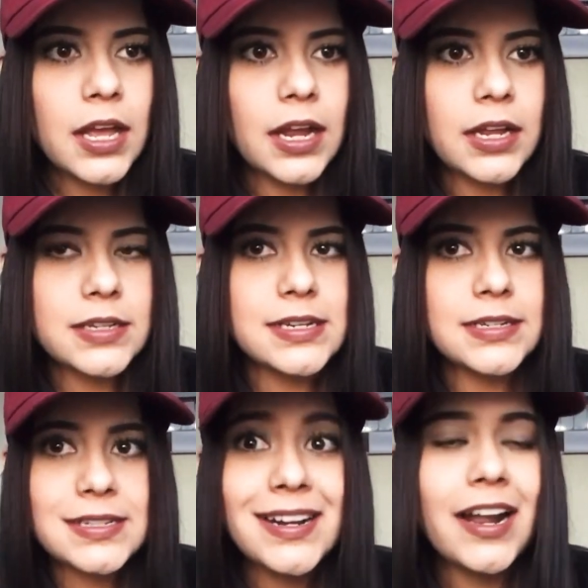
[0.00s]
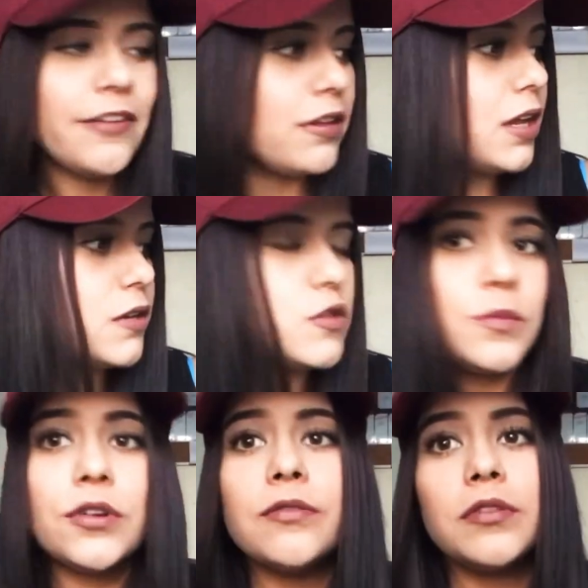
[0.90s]
and I did have a lot of
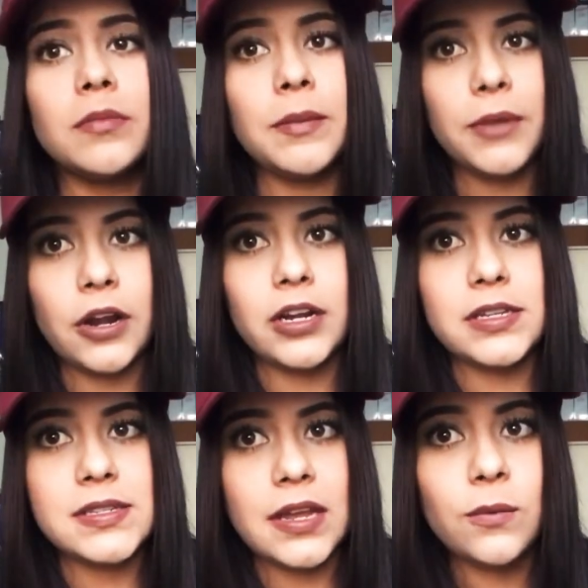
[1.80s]
support from my parents.